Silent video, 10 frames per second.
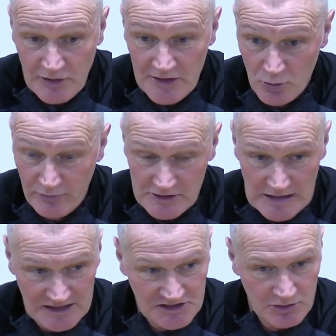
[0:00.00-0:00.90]
Wraith Rovers
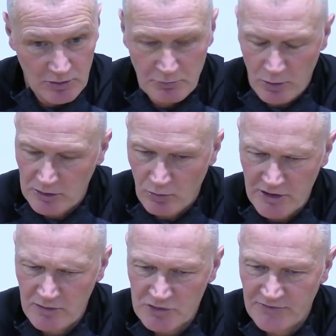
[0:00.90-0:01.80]
last year were probably one
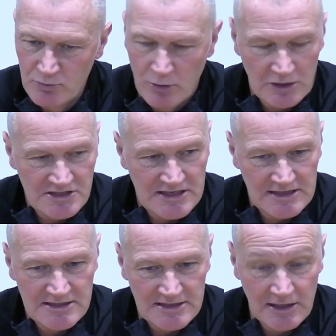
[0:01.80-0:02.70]
of the most footballing
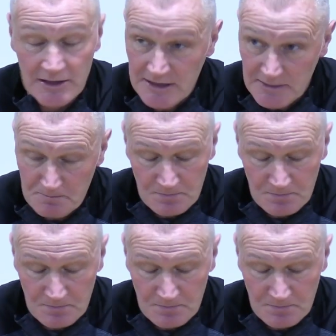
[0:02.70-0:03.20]
sides in the league,